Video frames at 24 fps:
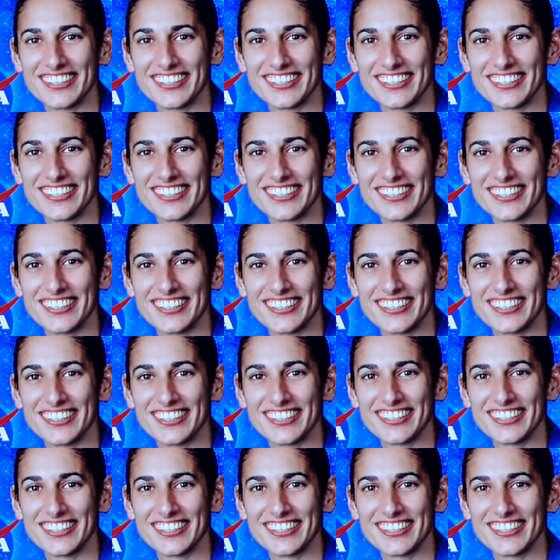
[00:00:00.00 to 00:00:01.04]

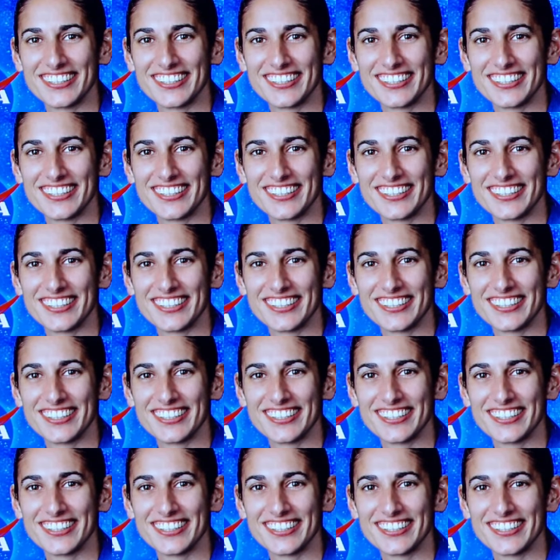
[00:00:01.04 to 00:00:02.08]

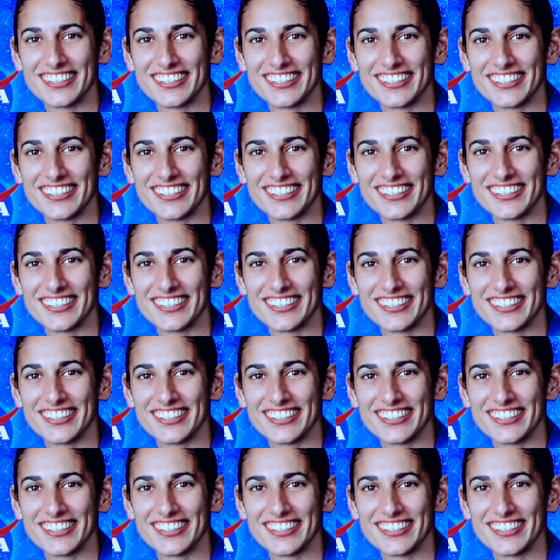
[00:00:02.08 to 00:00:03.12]

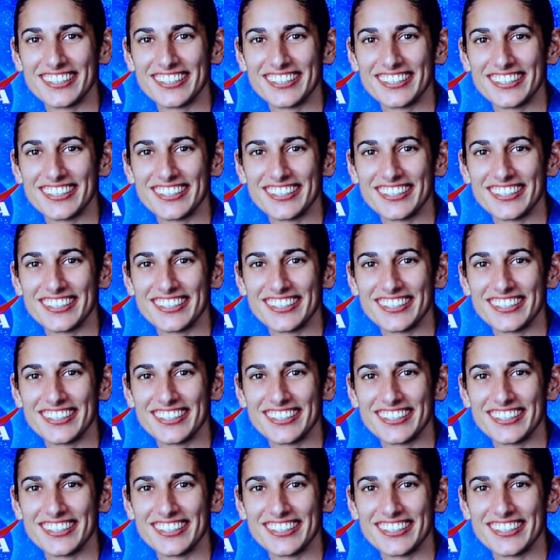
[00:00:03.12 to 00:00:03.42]
(silent)